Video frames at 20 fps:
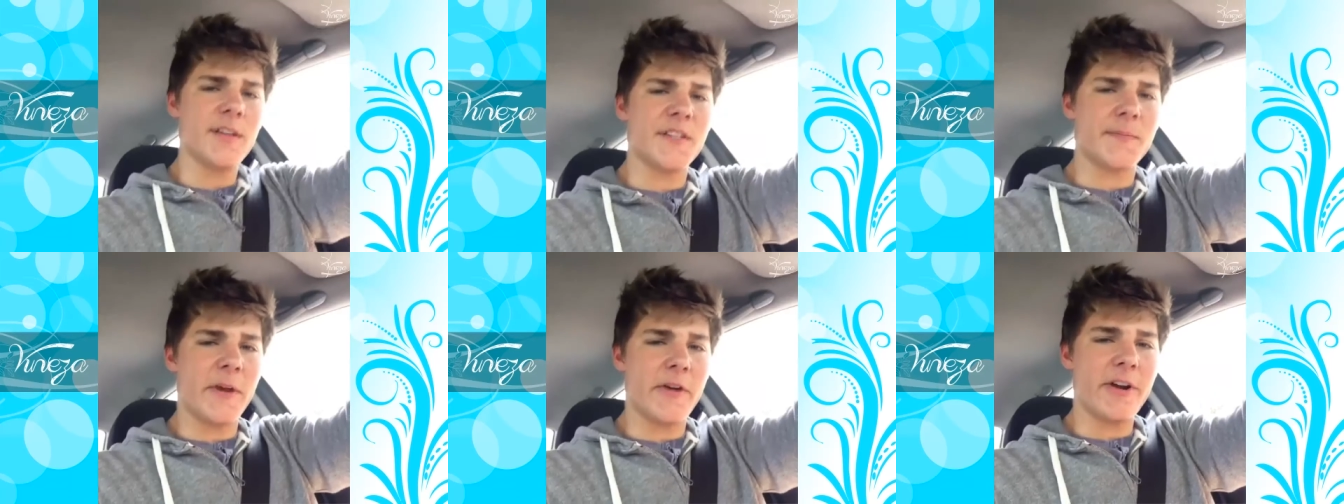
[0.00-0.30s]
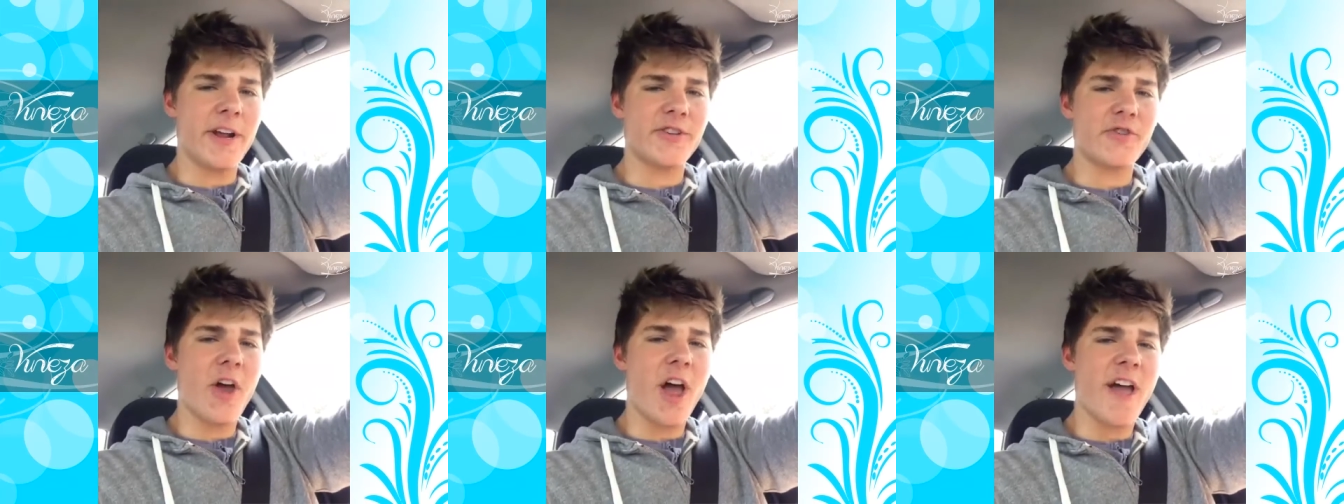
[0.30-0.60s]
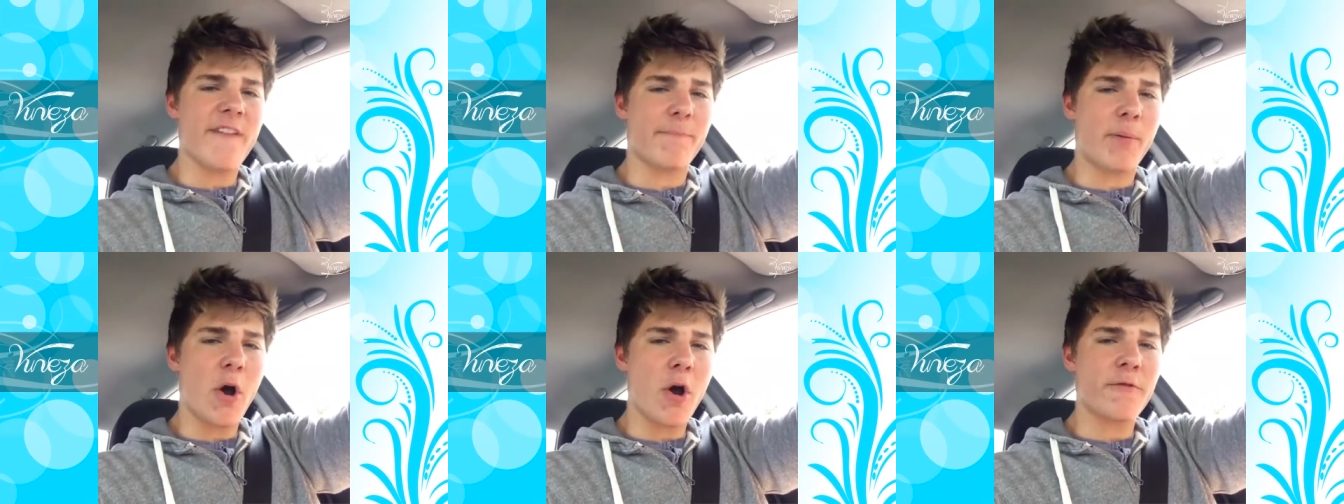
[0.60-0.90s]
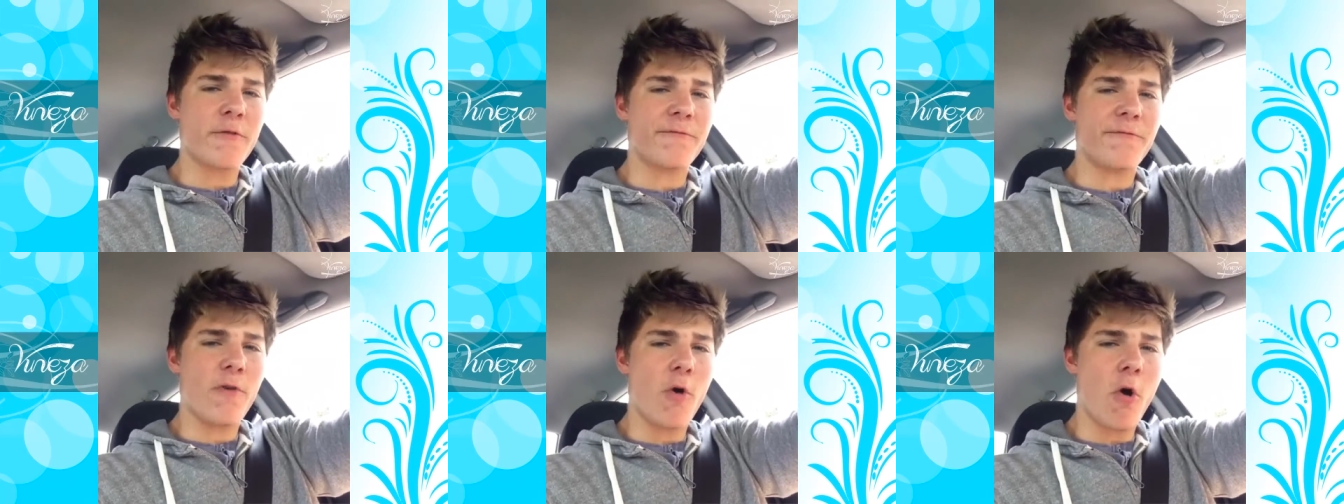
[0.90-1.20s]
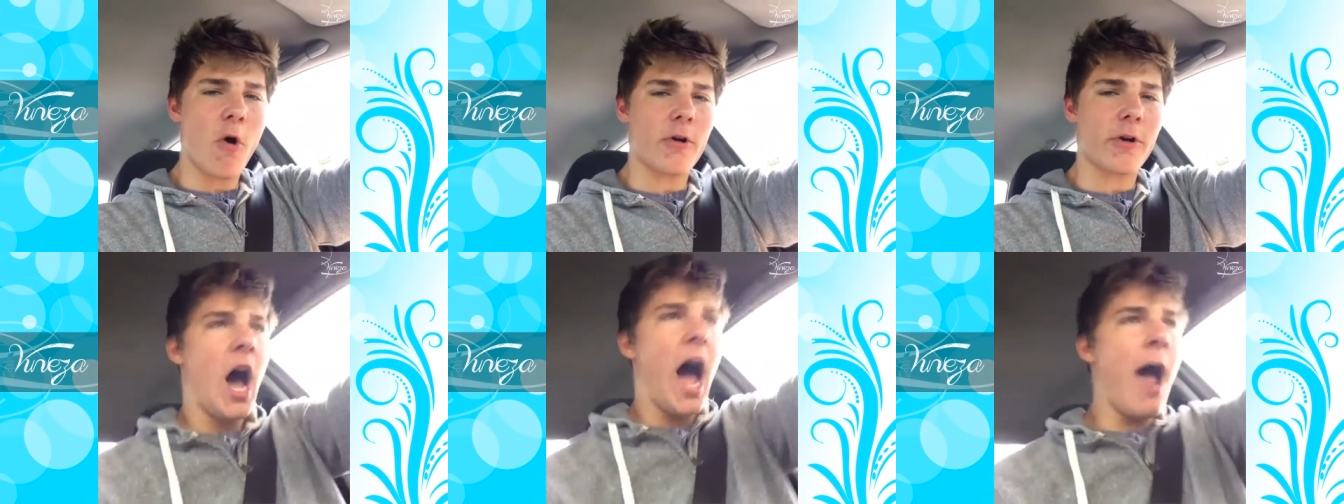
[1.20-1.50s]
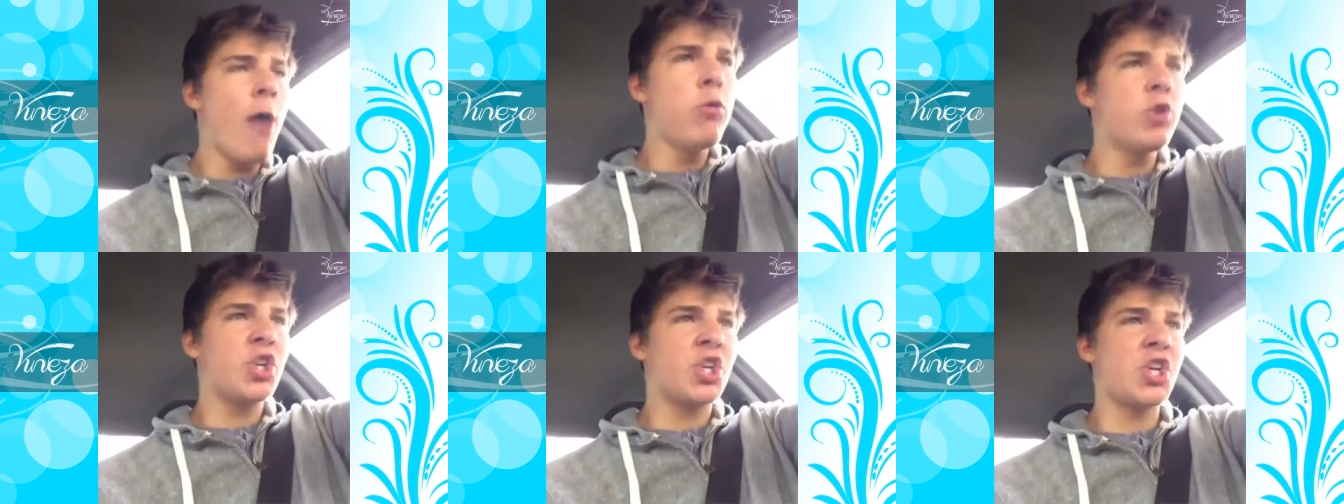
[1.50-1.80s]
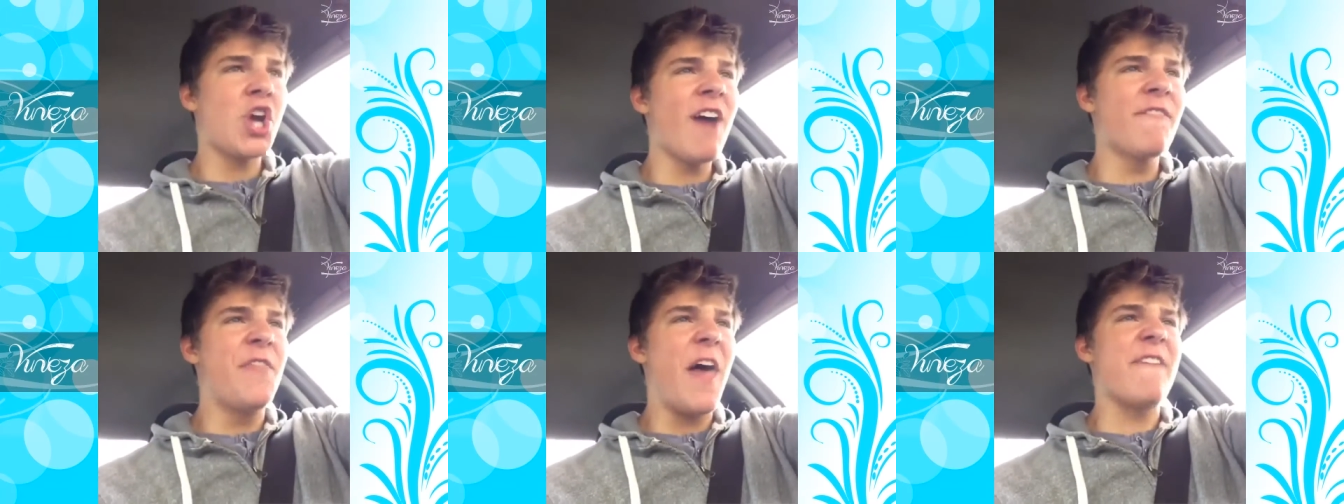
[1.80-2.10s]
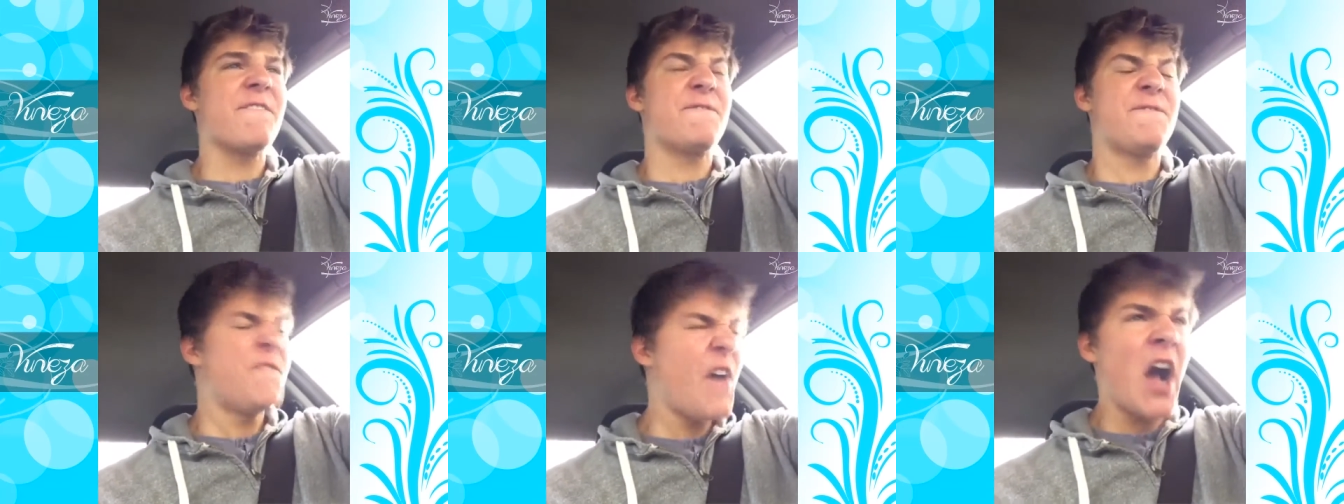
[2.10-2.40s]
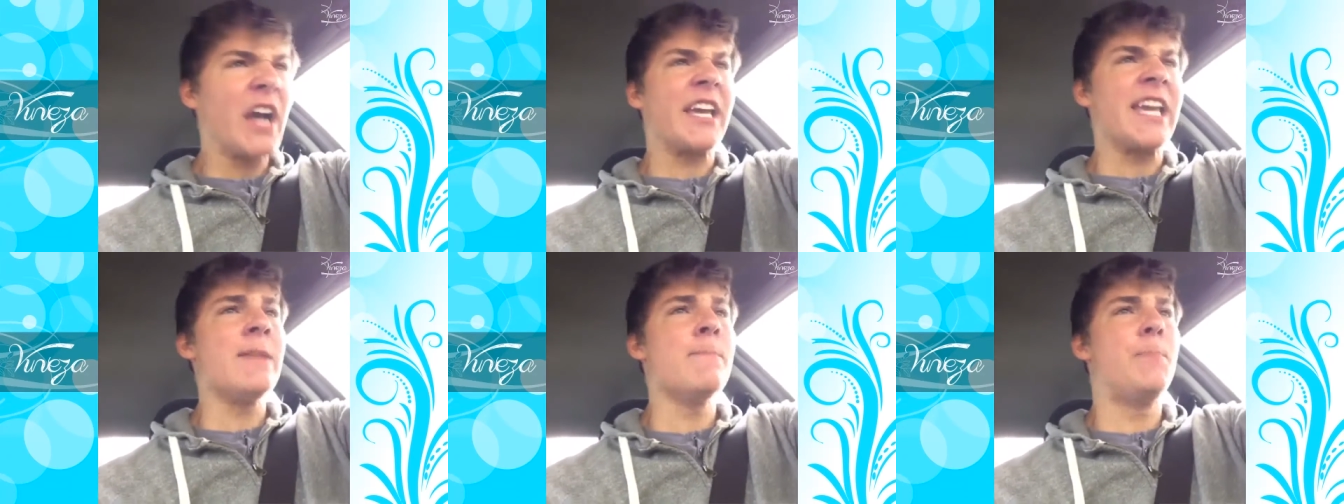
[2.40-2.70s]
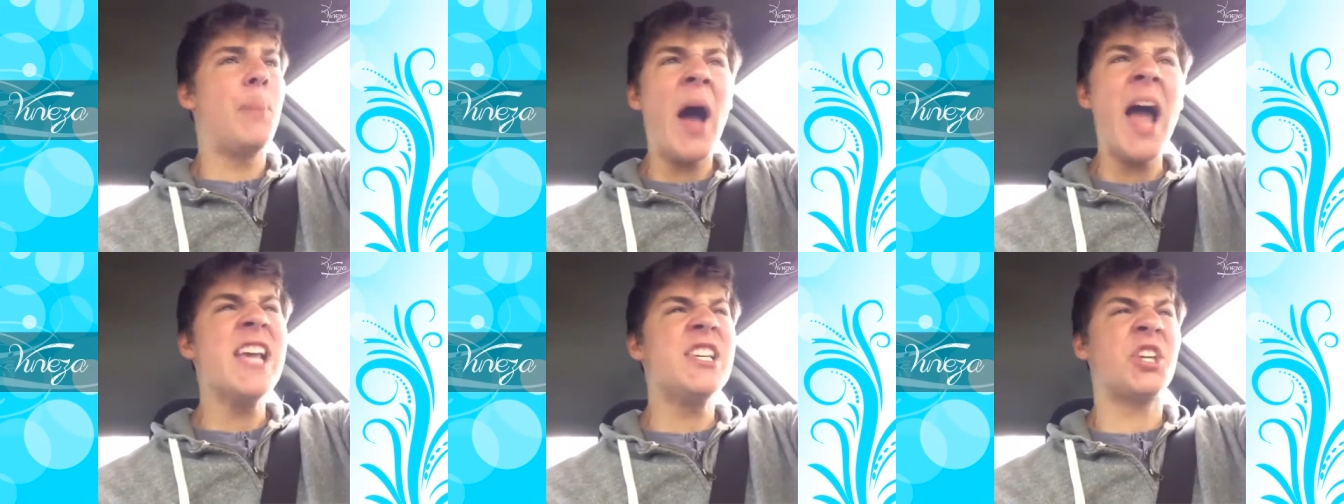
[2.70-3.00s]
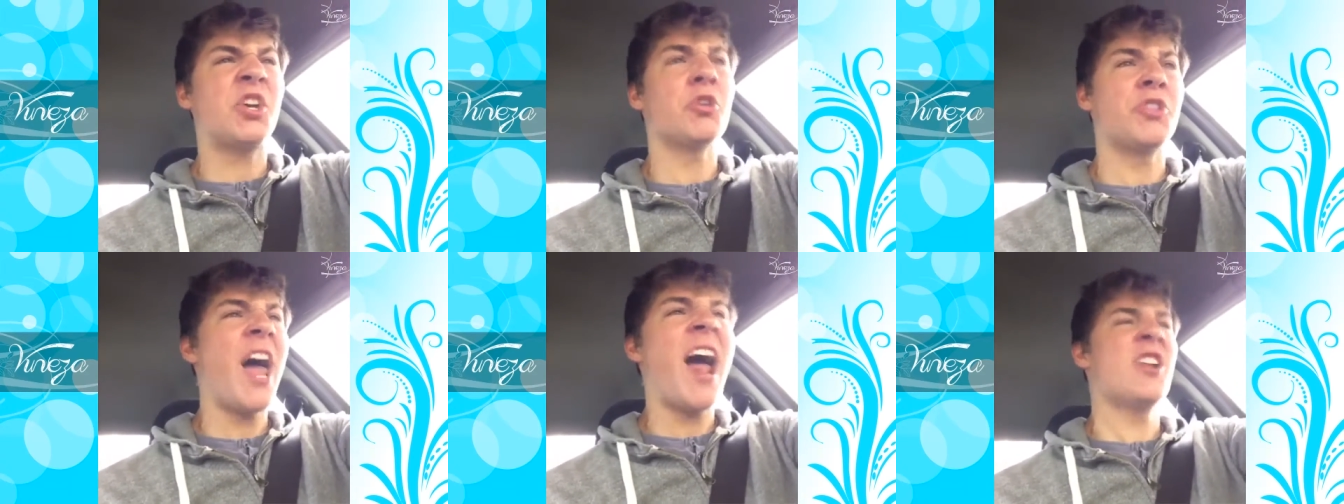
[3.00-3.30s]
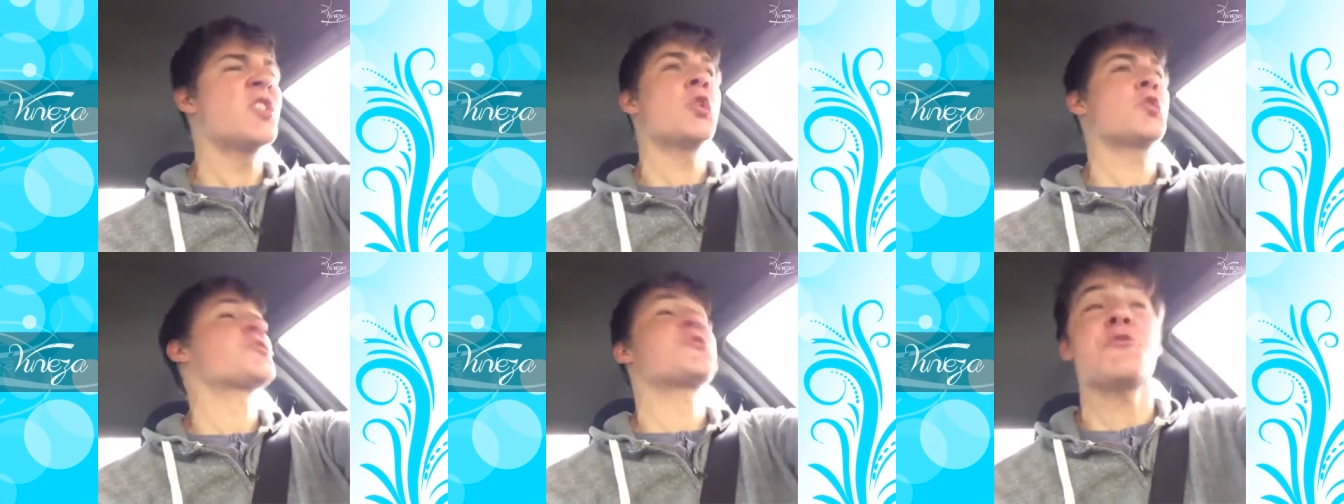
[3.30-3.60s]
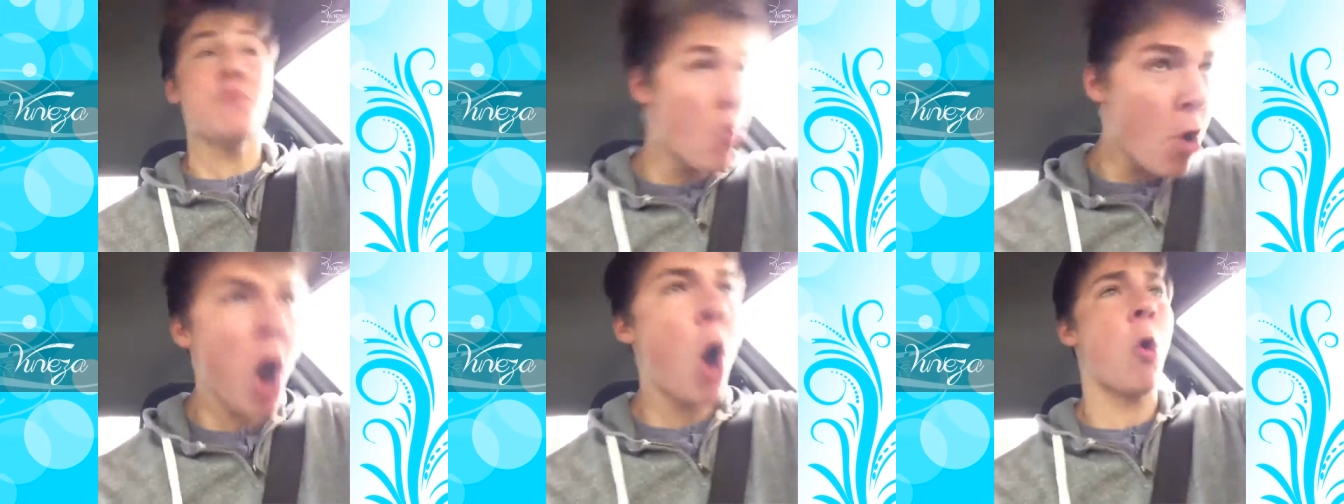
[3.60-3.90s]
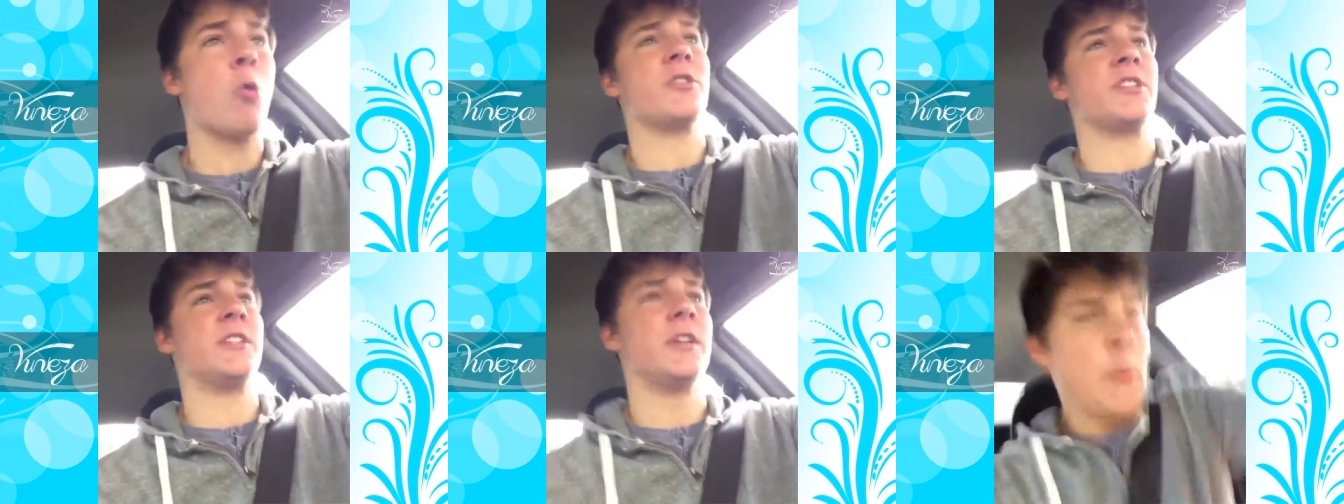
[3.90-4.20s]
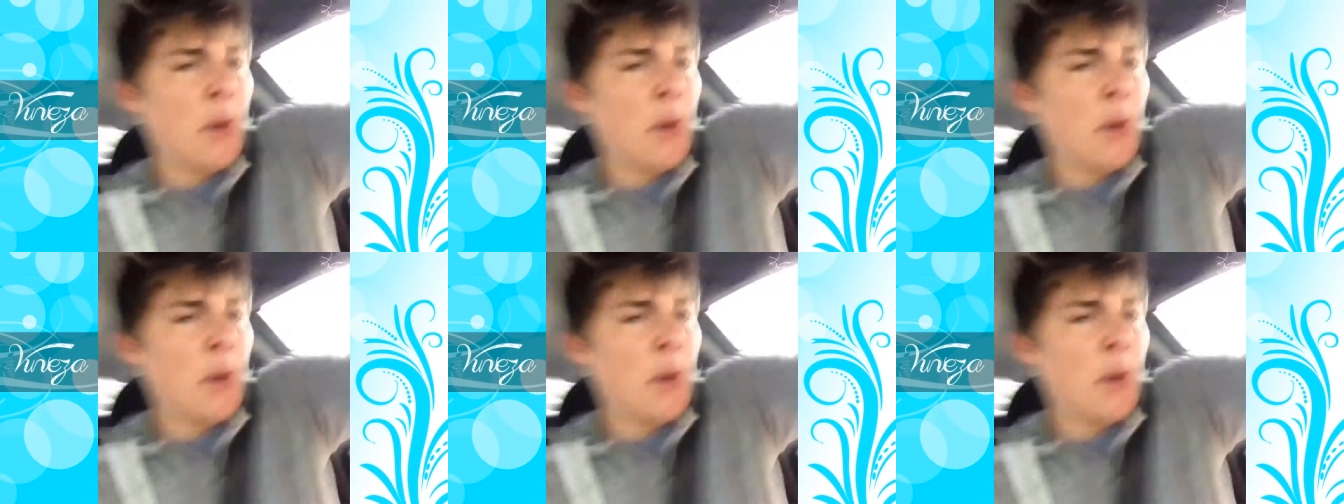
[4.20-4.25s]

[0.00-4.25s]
This is me when I drive, part four. I will shove that fucking bicycle down your throat!